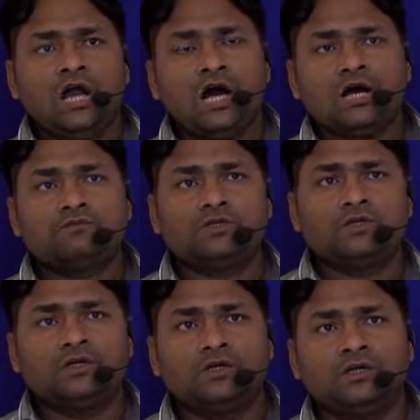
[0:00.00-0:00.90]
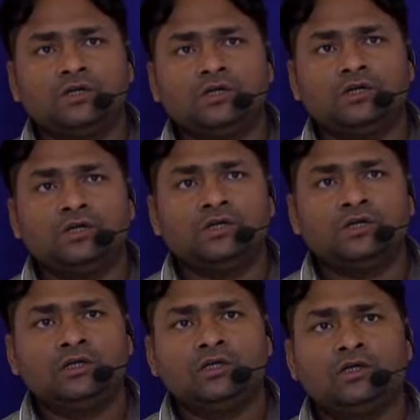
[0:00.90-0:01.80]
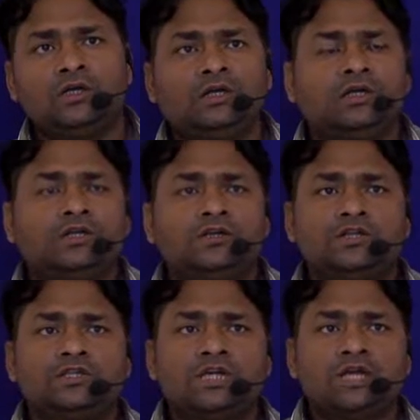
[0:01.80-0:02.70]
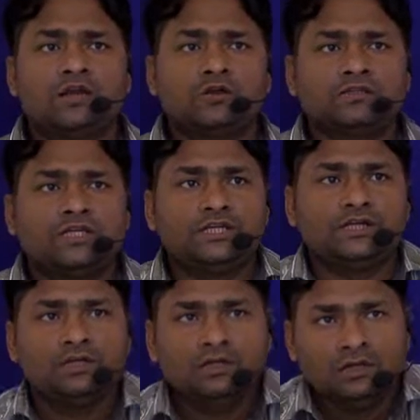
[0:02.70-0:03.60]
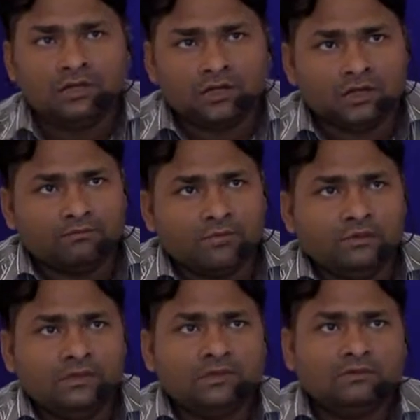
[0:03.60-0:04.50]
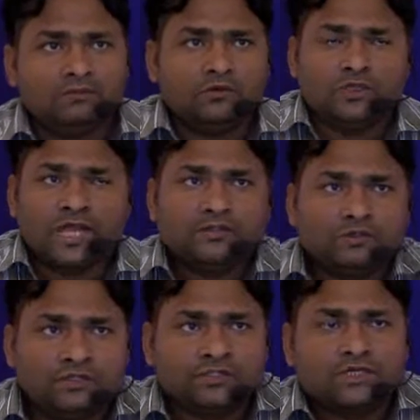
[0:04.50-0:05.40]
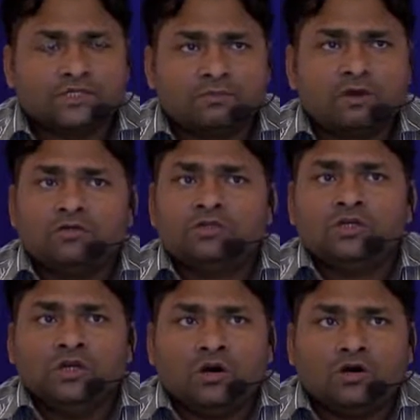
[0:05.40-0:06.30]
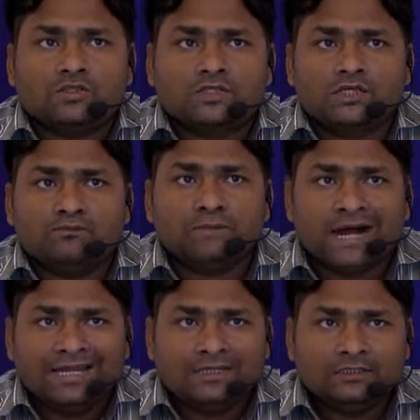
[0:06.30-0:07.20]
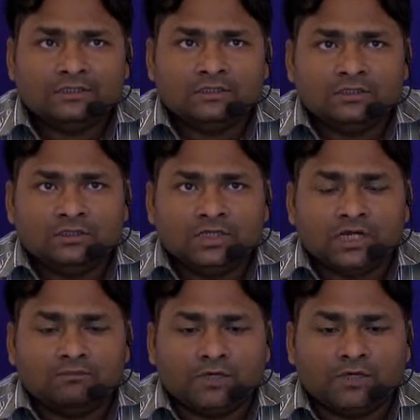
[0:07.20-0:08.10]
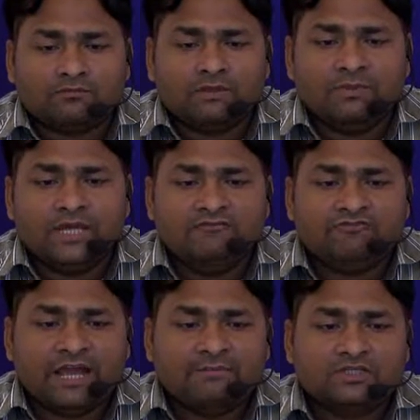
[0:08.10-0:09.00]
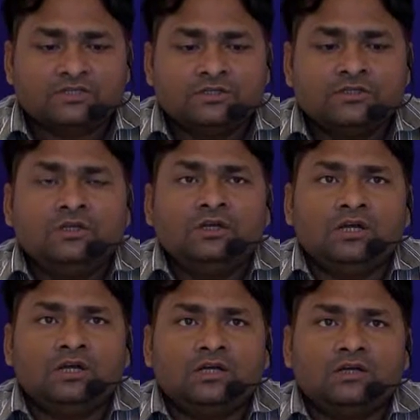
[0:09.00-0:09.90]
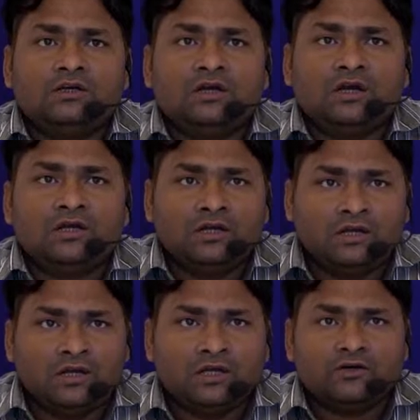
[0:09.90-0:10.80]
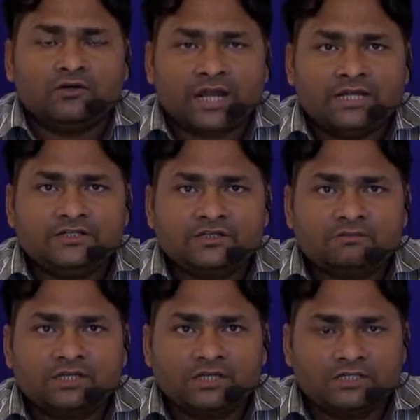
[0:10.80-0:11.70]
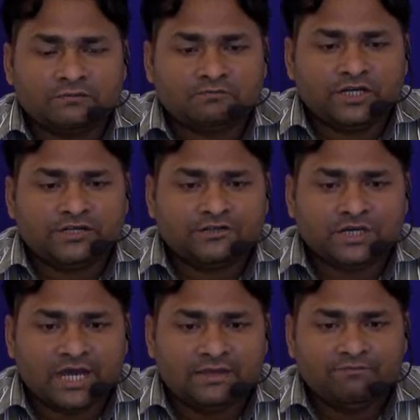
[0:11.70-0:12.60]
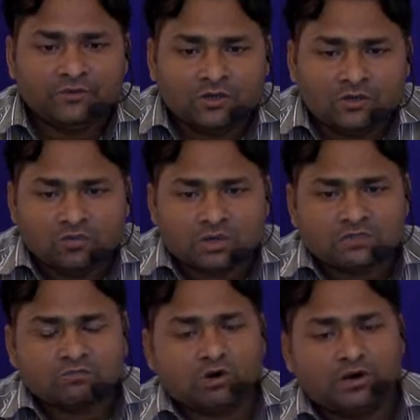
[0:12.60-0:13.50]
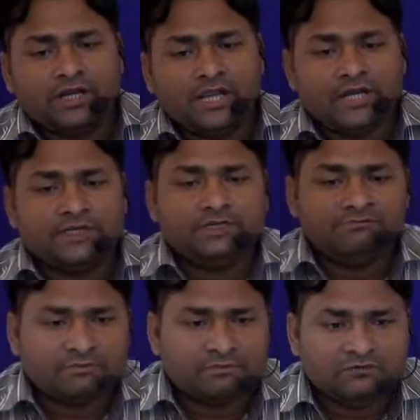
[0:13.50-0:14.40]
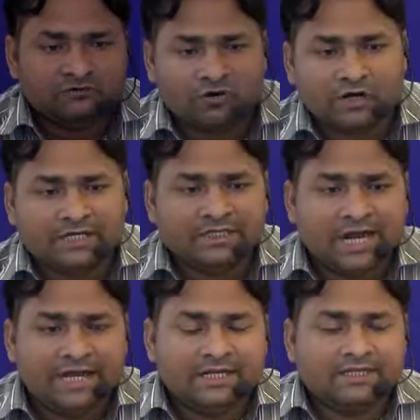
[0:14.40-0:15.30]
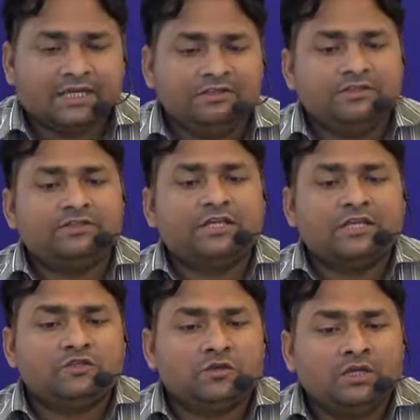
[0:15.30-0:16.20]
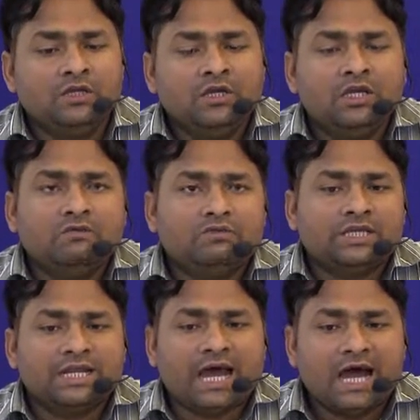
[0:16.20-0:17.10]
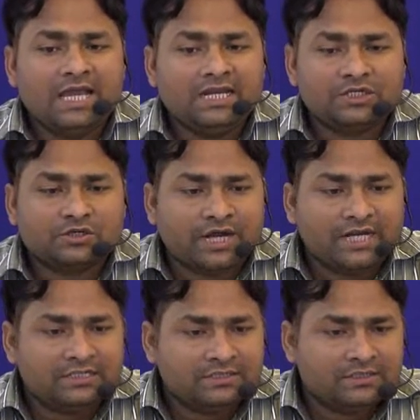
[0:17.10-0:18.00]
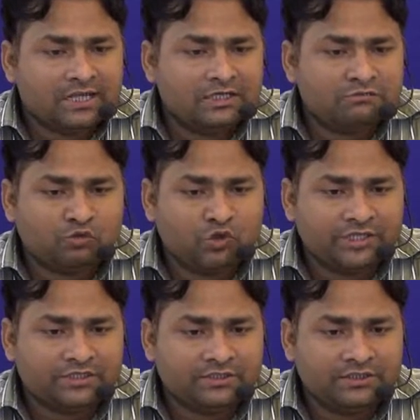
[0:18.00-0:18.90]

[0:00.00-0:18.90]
after Christiana Rossetti, we would like to discuss about Oscar Wilde, one of the very famous writer of the contemporary time, who was born in 1854 and died in 19th century. He was an Irish writer and poet.